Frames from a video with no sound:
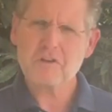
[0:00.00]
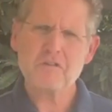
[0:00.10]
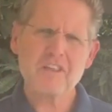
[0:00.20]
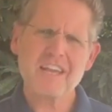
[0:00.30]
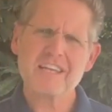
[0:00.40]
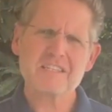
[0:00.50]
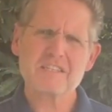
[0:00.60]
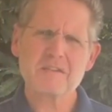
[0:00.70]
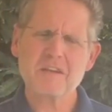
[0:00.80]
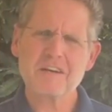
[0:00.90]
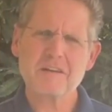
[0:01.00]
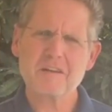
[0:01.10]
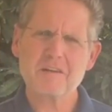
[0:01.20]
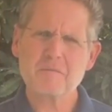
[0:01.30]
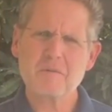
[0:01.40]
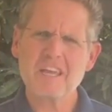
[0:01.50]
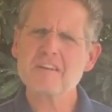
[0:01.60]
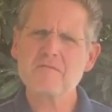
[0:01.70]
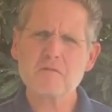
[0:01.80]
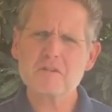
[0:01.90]
that has
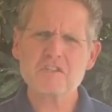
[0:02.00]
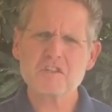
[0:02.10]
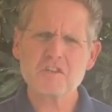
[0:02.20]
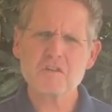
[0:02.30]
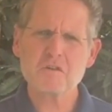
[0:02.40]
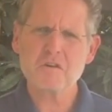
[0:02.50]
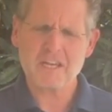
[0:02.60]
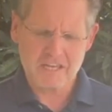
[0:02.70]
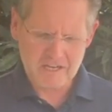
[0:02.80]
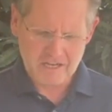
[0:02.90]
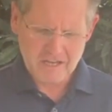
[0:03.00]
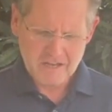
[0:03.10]
influenced you in